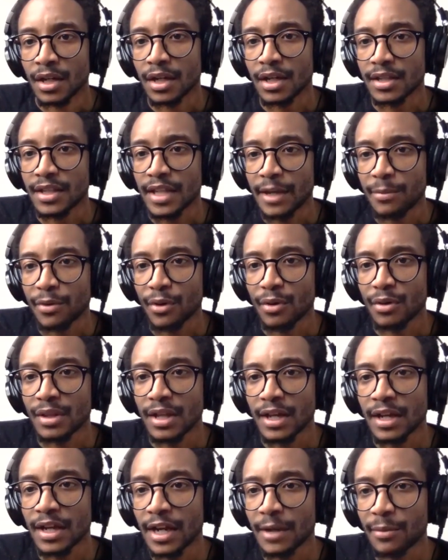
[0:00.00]
The April
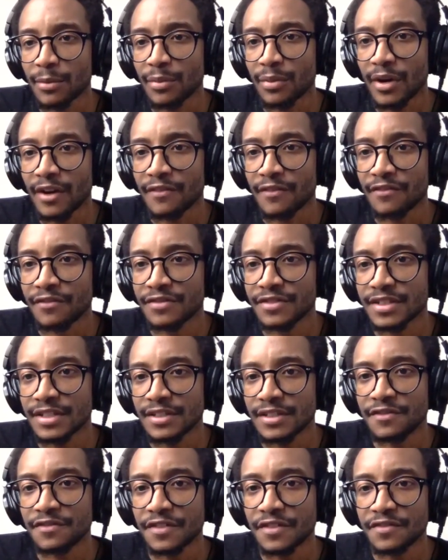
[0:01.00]
Hyperprime
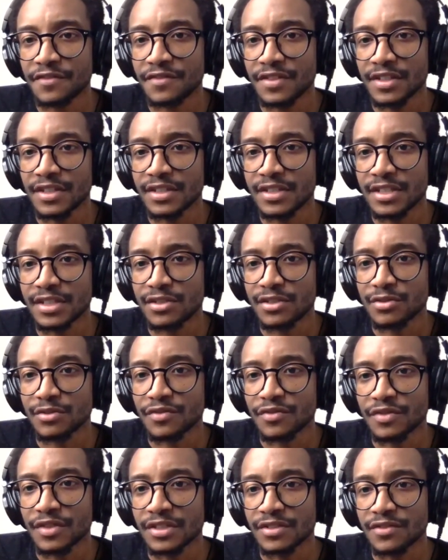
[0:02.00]
Cine 50
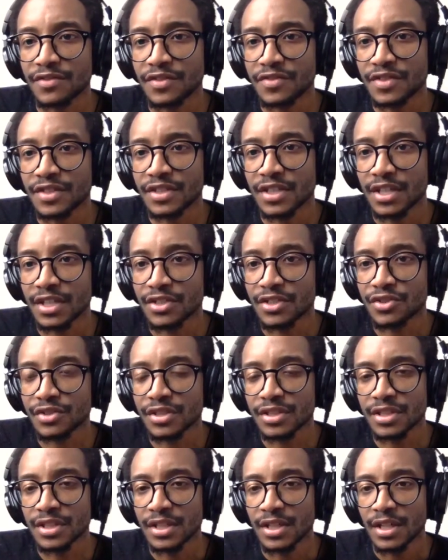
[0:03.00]
T2 is
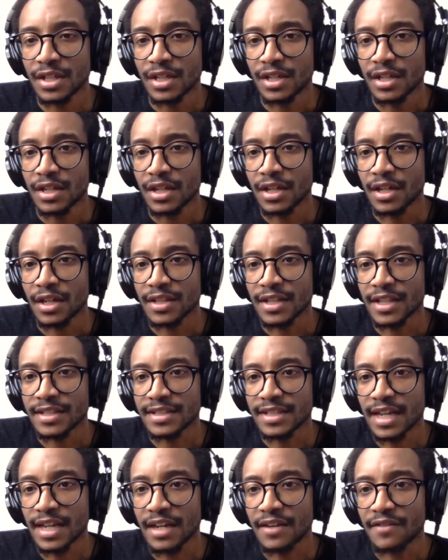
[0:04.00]
1500. That's
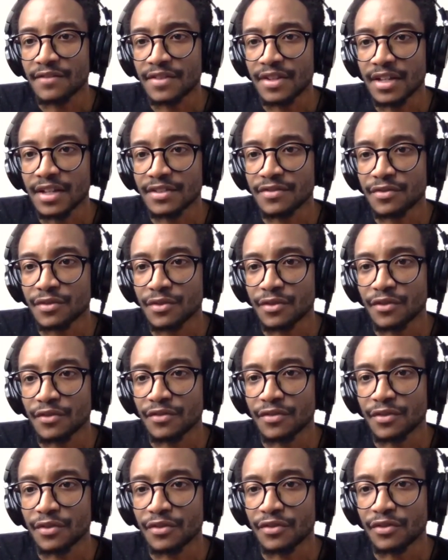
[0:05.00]
kind of nuts for a
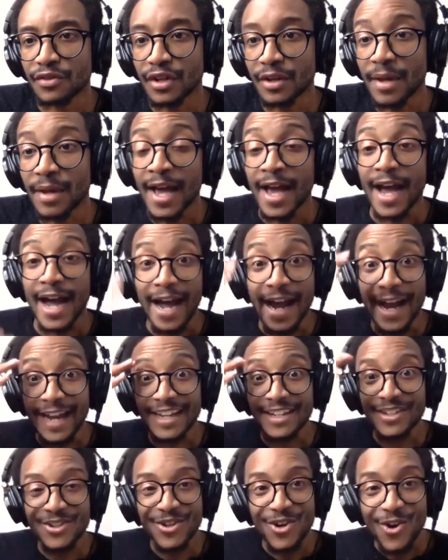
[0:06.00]
full frame.
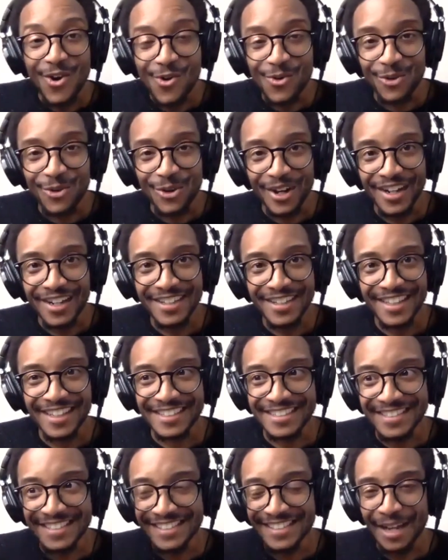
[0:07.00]
I know, right?
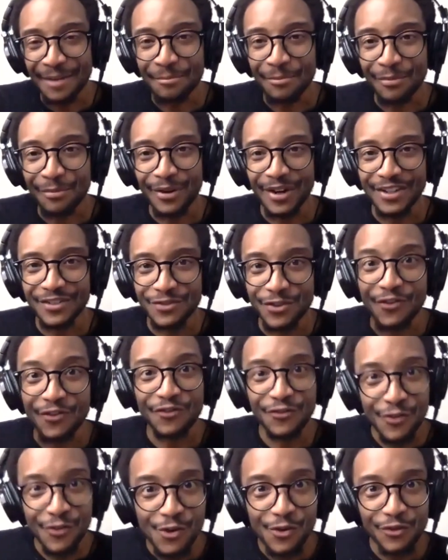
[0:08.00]
Like, just that price for a
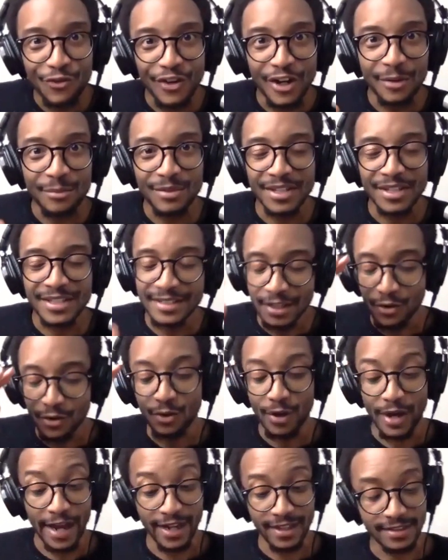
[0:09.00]
full frame lens.
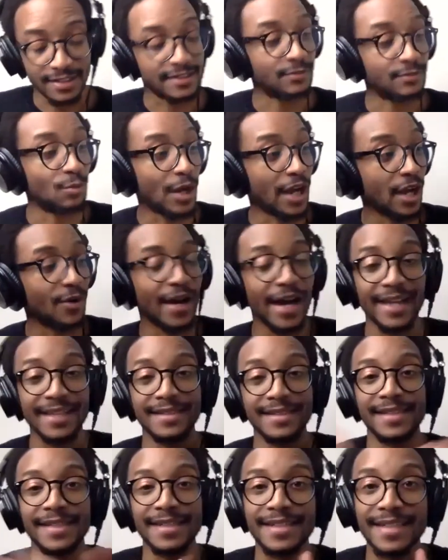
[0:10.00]
Oh, actually, wow, I
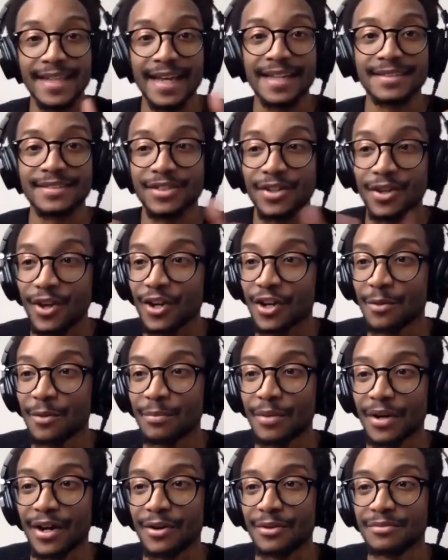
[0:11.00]
did not talk
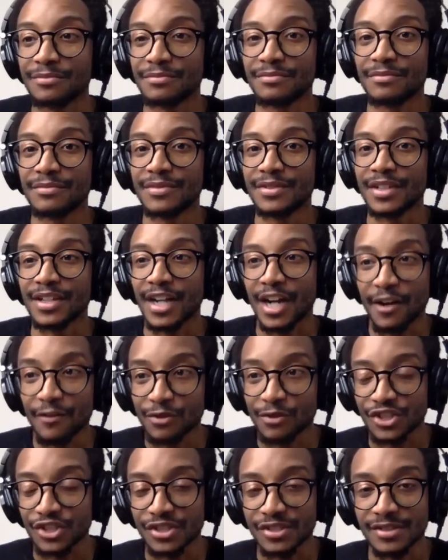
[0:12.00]
about the
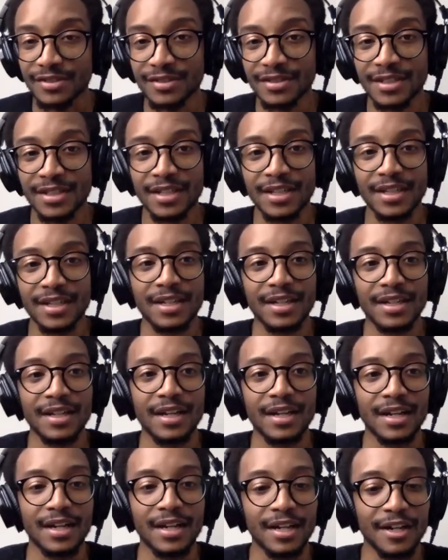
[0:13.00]
coverages.
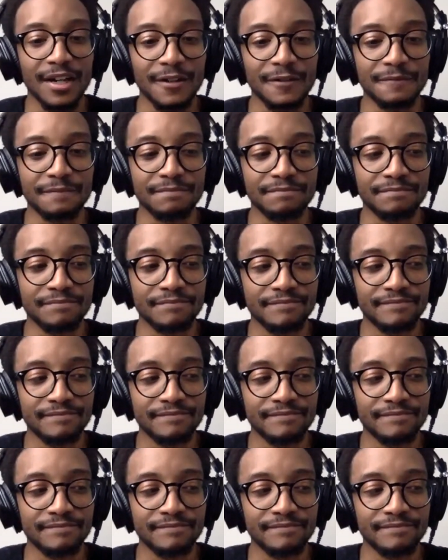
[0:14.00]
Well,